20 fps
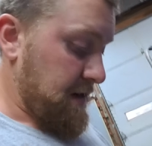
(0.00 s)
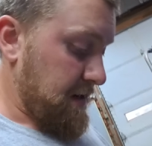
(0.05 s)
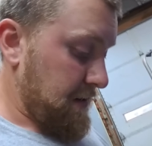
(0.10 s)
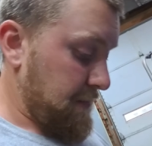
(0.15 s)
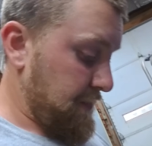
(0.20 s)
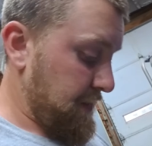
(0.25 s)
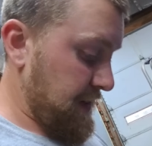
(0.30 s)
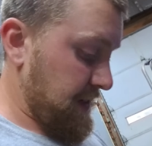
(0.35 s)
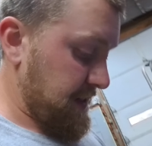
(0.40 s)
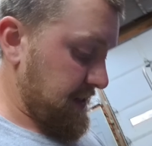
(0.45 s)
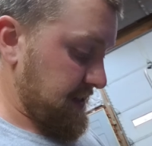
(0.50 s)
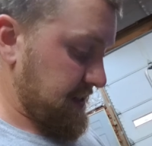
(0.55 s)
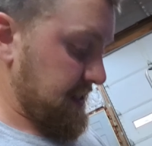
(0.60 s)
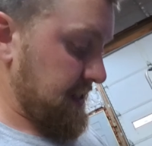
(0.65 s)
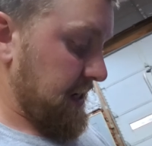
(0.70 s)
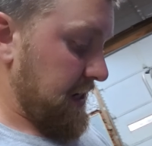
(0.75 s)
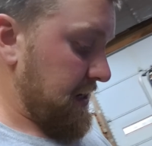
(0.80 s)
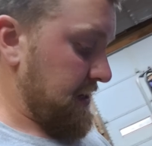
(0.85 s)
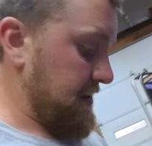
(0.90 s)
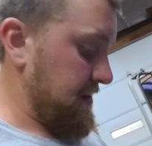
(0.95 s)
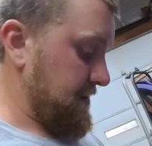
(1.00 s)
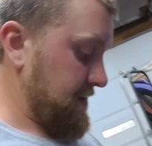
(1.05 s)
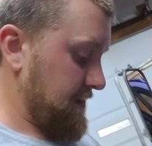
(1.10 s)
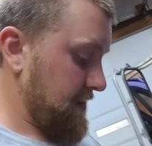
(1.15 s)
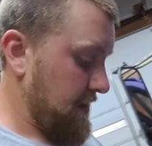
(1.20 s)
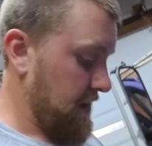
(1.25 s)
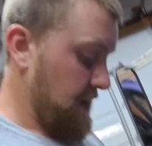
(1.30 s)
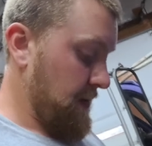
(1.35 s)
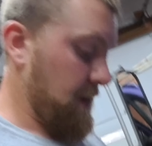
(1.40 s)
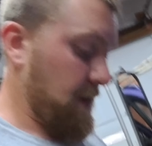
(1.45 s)
They've been in the sun.
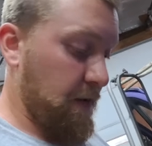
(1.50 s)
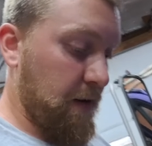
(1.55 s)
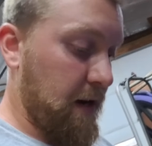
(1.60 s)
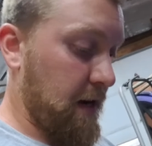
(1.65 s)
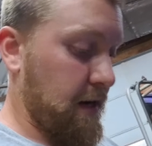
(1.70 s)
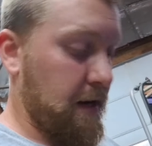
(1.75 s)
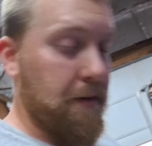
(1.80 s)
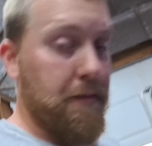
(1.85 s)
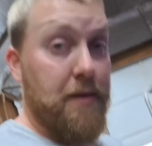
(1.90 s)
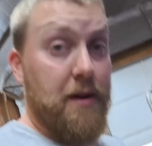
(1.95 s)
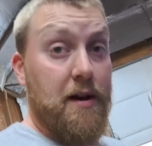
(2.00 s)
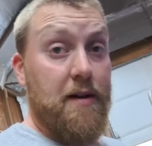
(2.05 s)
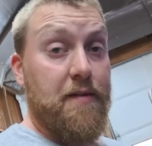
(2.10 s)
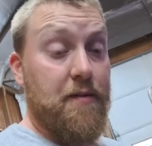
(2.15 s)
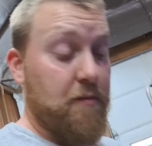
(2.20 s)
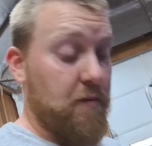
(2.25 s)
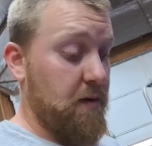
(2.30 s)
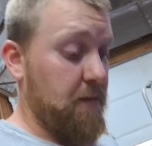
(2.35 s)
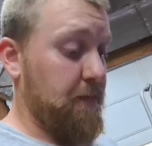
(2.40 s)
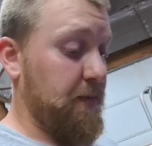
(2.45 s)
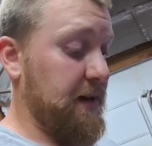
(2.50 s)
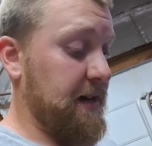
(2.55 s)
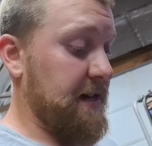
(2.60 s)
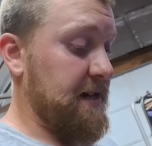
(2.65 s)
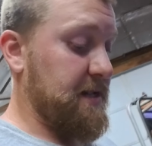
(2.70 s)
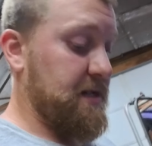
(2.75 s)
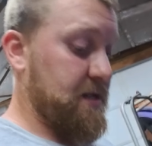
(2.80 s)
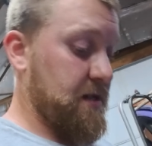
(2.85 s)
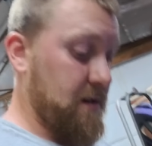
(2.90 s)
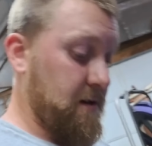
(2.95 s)
They're not coming off in one
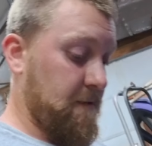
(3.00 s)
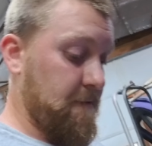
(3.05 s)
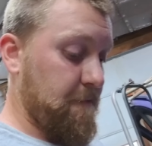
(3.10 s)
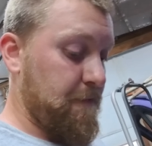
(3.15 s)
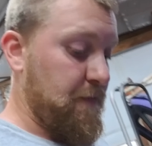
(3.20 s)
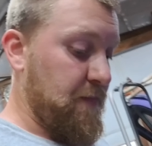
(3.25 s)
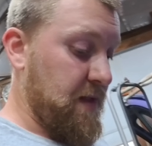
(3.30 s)
piece, so